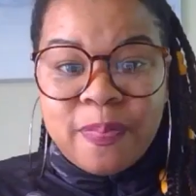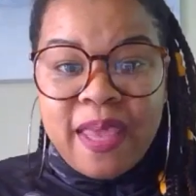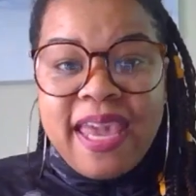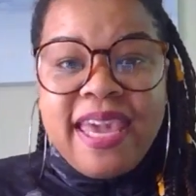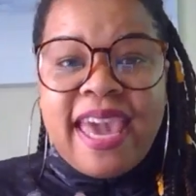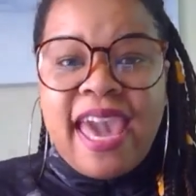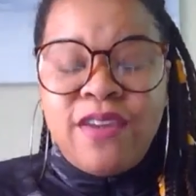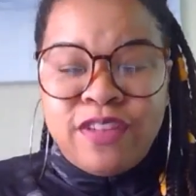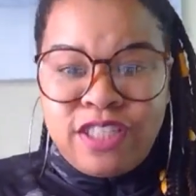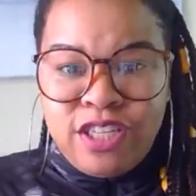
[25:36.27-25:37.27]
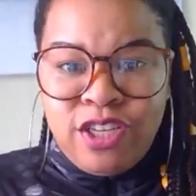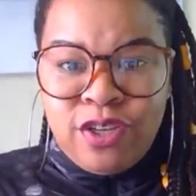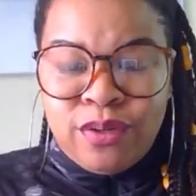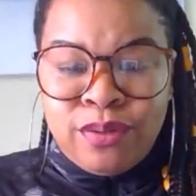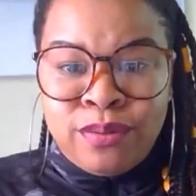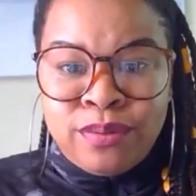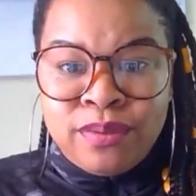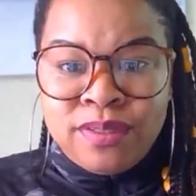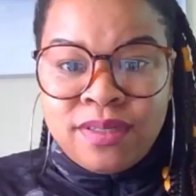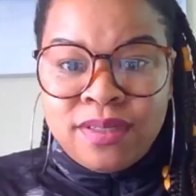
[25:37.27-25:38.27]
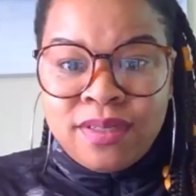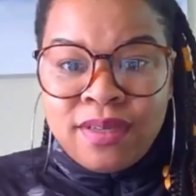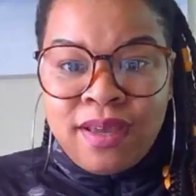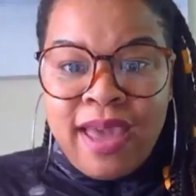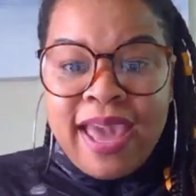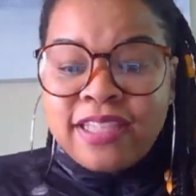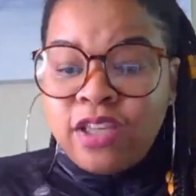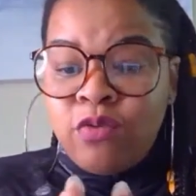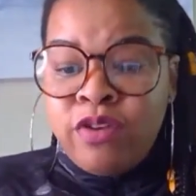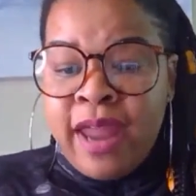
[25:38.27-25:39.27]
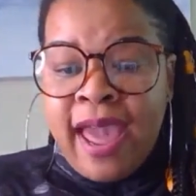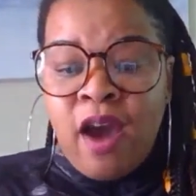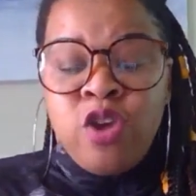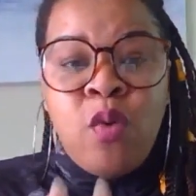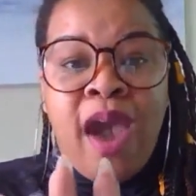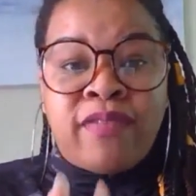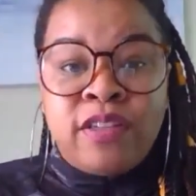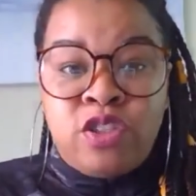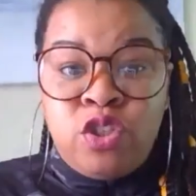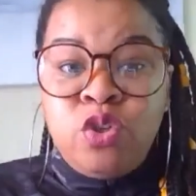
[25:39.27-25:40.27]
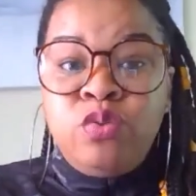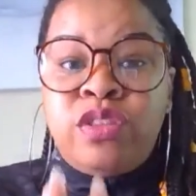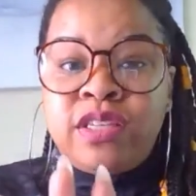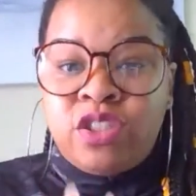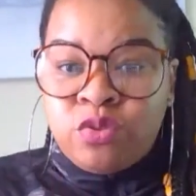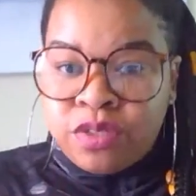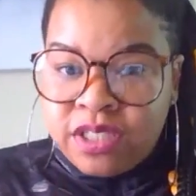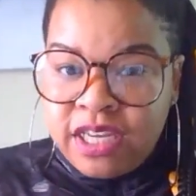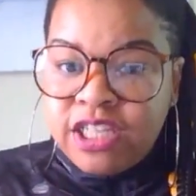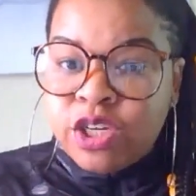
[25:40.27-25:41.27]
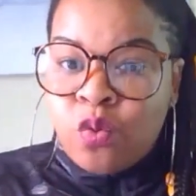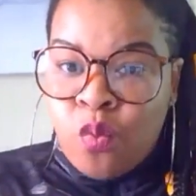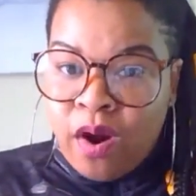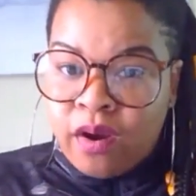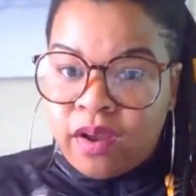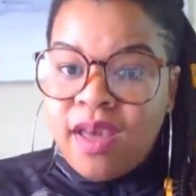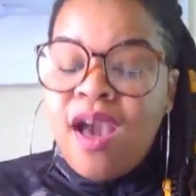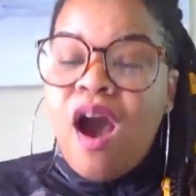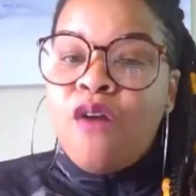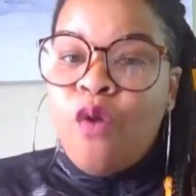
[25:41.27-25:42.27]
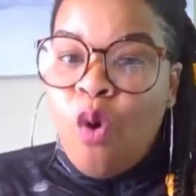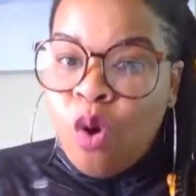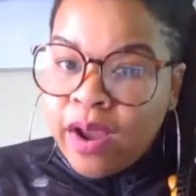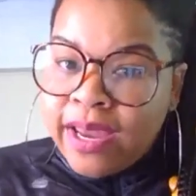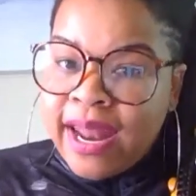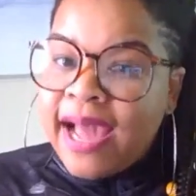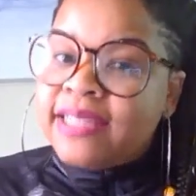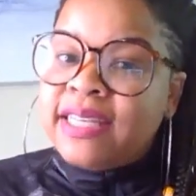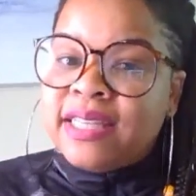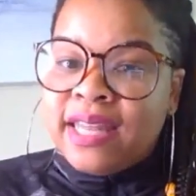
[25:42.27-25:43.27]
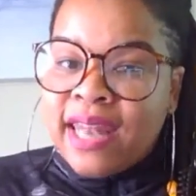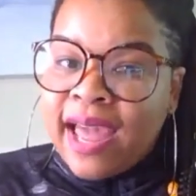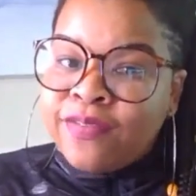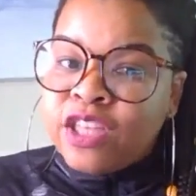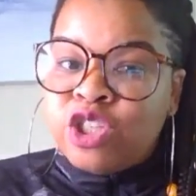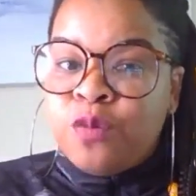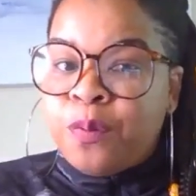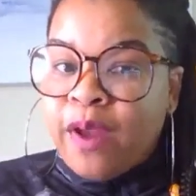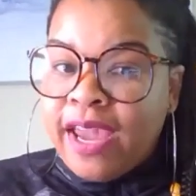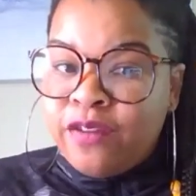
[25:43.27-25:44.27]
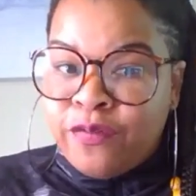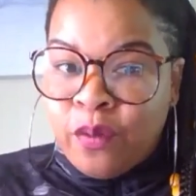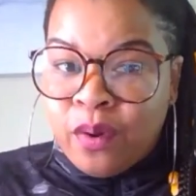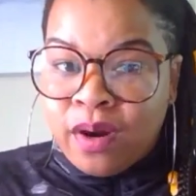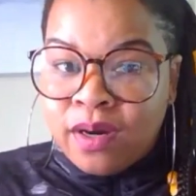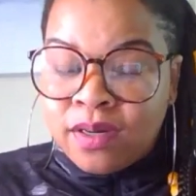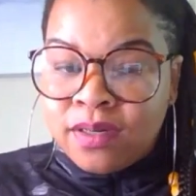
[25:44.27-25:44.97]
He gave it to you. And so now you have to do the strategic work of organizing the life that you prayed for.